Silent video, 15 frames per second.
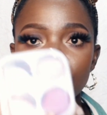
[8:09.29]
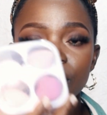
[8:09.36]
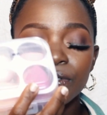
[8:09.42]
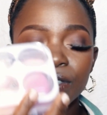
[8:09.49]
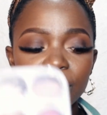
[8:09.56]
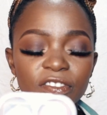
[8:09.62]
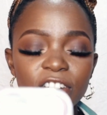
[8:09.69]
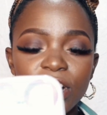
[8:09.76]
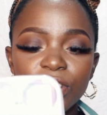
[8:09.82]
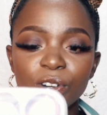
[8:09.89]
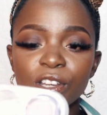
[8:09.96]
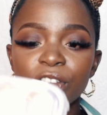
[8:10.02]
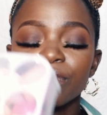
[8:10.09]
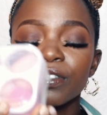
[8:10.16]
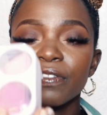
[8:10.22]
You saved a
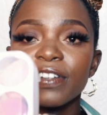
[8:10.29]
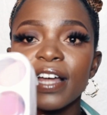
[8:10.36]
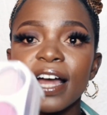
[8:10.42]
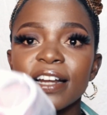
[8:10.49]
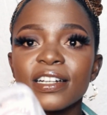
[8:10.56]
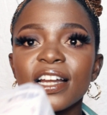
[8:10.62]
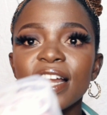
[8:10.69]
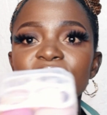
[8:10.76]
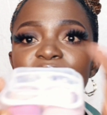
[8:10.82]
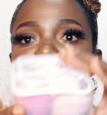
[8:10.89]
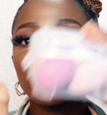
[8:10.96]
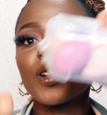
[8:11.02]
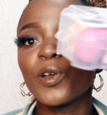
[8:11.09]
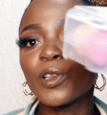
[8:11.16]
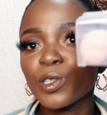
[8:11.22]
coin, you saved 100, and
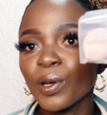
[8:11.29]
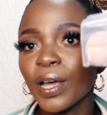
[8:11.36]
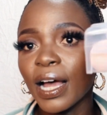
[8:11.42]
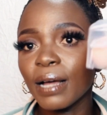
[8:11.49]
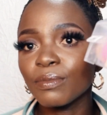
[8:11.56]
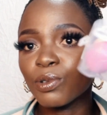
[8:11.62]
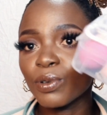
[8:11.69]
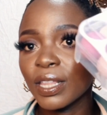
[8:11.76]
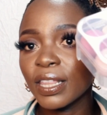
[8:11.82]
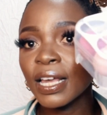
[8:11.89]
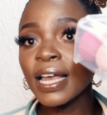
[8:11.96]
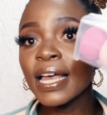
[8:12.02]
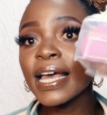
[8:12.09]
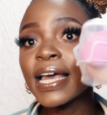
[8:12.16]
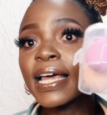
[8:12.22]
it also comes with
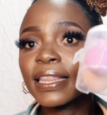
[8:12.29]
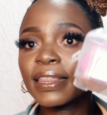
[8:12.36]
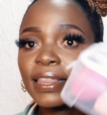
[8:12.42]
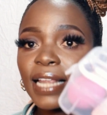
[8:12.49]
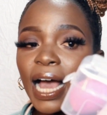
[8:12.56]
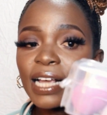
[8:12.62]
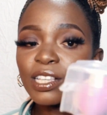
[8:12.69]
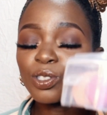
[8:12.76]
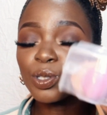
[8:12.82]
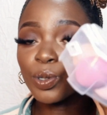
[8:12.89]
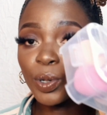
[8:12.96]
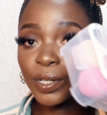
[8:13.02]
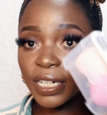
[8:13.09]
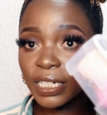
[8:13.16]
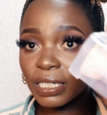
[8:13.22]
a
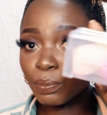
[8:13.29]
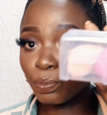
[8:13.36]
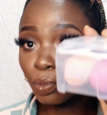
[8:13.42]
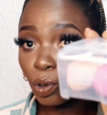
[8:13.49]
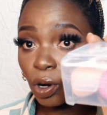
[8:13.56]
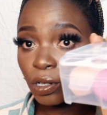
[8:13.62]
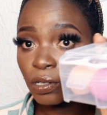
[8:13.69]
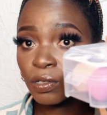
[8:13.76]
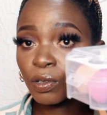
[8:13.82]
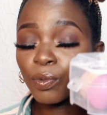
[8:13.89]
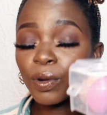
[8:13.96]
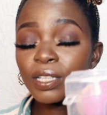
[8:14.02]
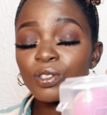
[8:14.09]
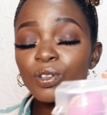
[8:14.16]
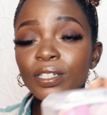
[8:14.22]
storage box. So
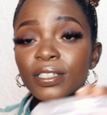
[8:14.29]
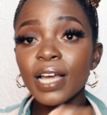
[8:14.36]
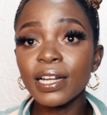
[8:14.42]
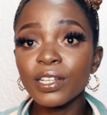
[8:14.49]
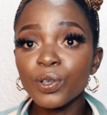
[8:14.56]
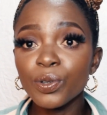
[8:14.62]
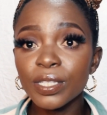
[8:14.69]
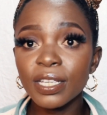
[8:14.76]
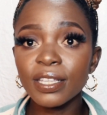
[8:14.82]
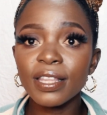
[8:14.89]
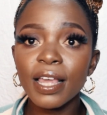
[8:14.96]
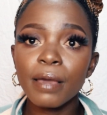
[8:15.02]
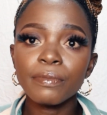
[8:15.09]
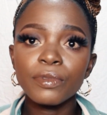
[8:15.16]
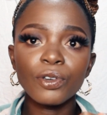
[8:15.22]
once you're done using
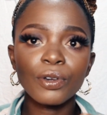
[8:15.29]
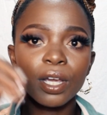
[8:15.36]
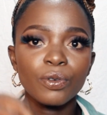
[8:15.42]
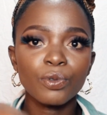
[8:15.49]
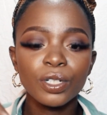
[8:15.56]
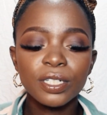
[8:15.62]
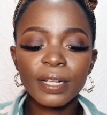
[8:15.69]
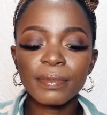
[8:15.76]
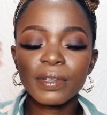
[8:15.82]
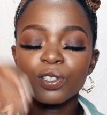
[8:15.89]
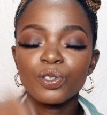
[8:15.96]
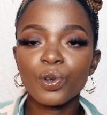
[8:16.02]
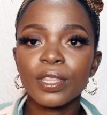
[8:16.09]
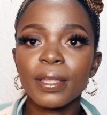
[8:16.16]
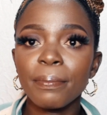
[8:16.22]
them, you can wash them and
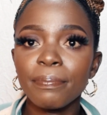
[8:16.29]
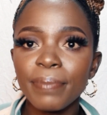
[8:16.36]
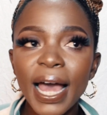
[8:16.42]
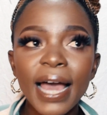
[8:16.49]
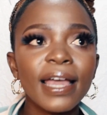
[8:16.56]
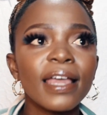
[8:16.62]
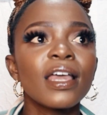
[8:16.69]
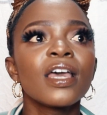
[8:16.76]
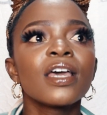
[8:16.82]
store them back.